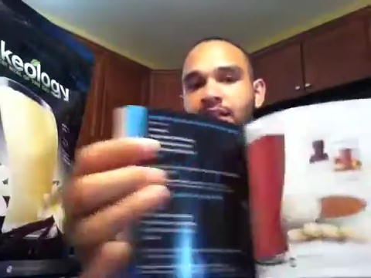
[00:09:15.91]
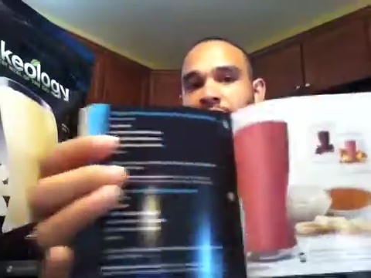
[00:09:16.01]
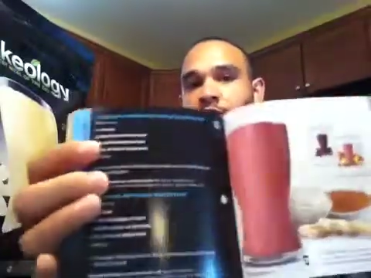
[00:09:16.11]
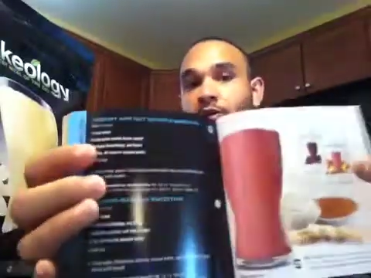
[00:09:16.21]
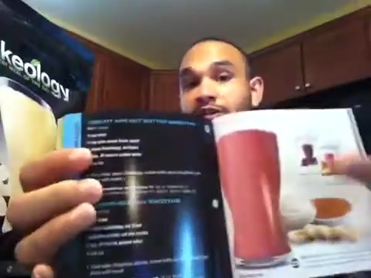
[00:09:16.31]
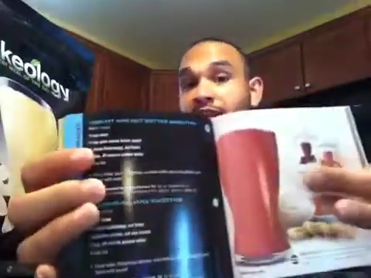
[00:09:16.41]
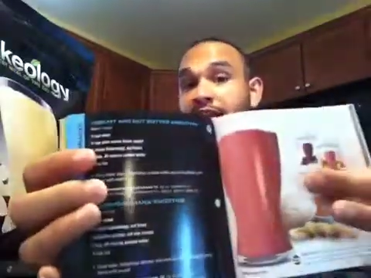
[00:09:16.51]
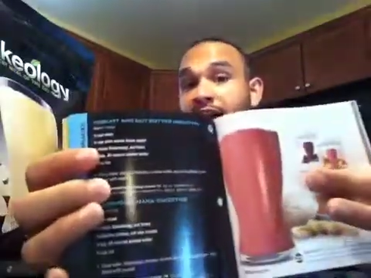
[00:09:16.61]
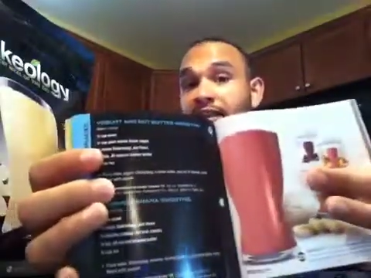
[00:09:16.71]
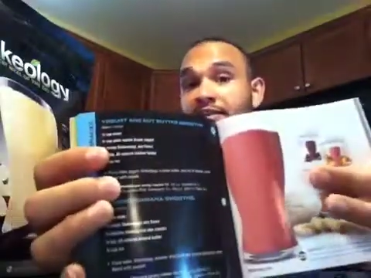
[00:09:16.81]
Of course,
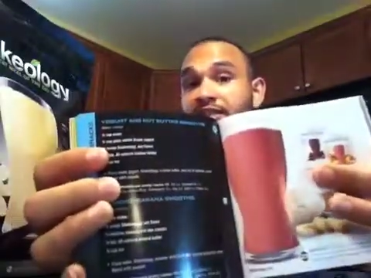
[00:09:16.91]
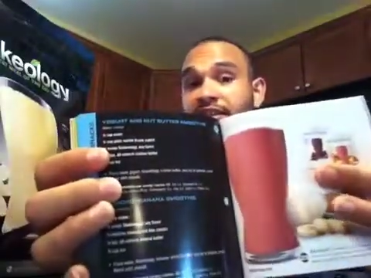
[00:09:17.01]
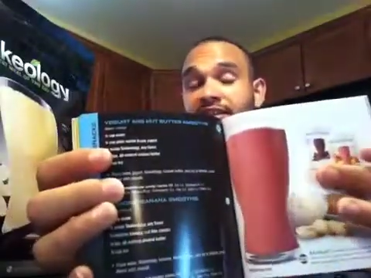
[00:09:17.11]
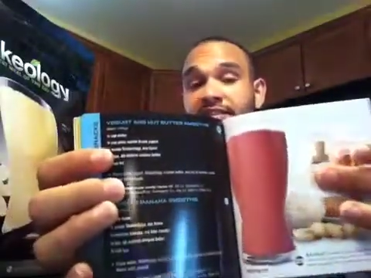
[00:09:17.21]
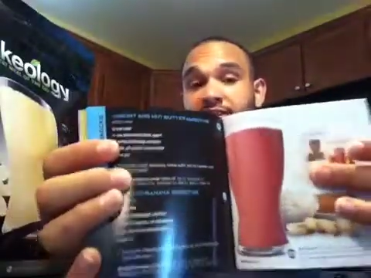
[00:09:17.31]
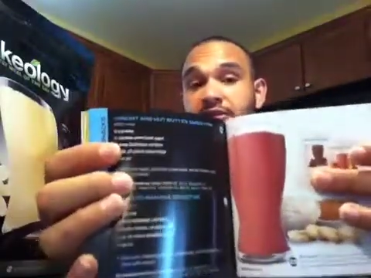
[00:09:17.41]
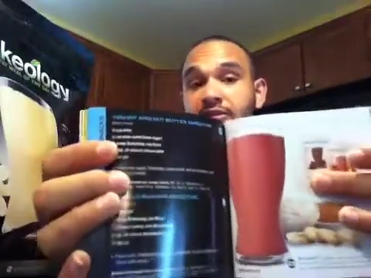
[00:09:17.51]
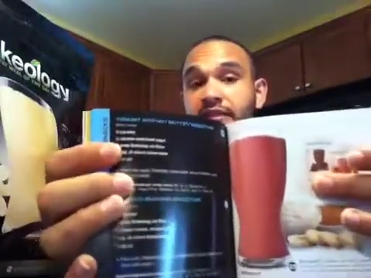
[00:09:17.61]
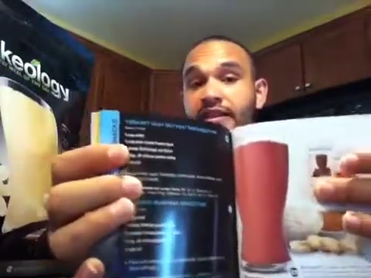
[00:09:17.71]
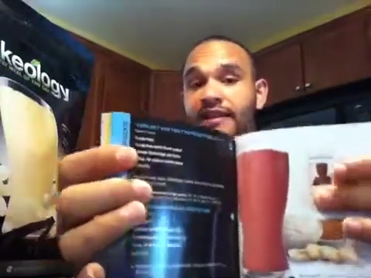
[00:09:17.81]
Shakeology is
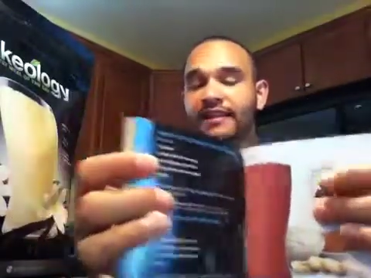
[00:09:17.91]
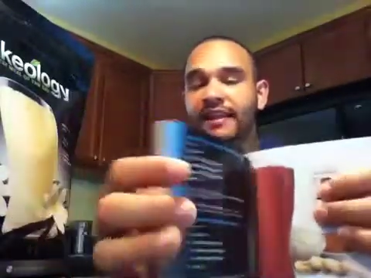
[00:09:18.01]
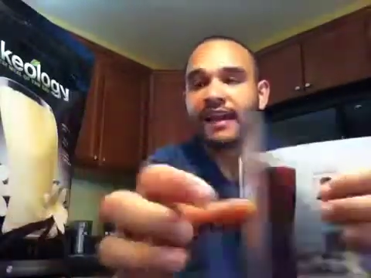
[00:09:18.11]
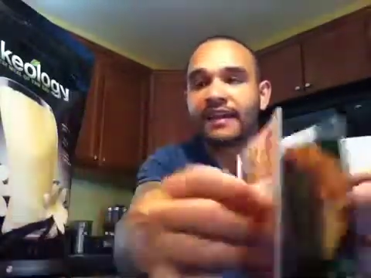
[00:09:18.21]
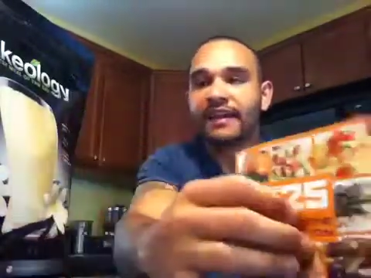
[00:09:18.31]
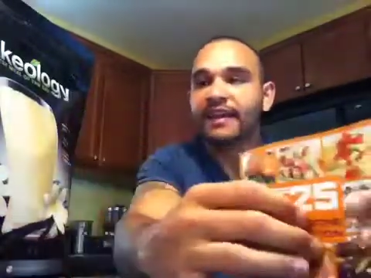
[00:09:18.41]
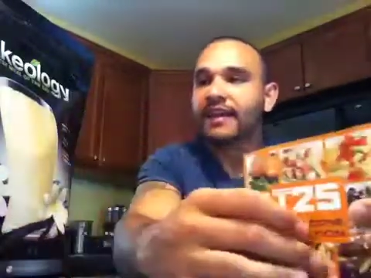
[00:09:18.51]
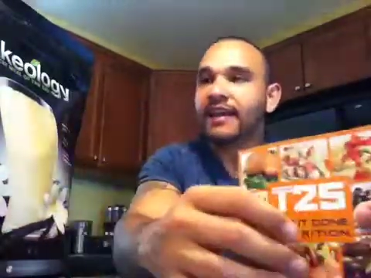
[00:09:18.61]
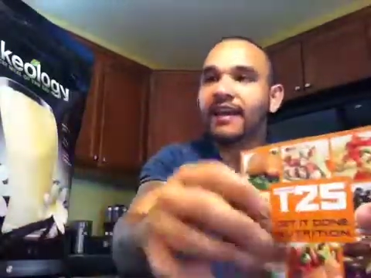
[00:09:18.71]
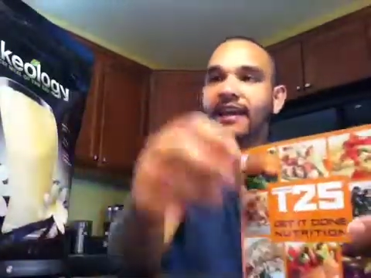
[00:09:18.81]
included in that.
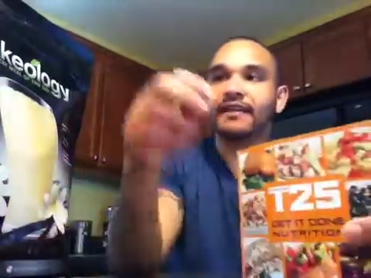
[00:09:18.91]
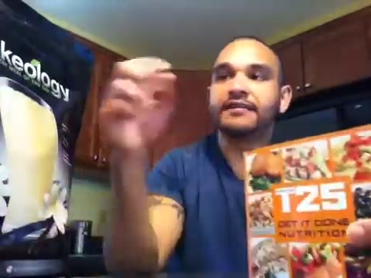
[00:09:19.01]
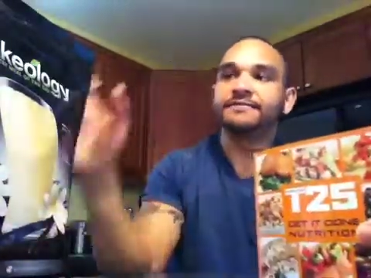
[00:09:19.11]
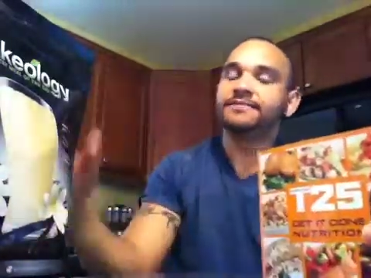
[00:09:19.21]
And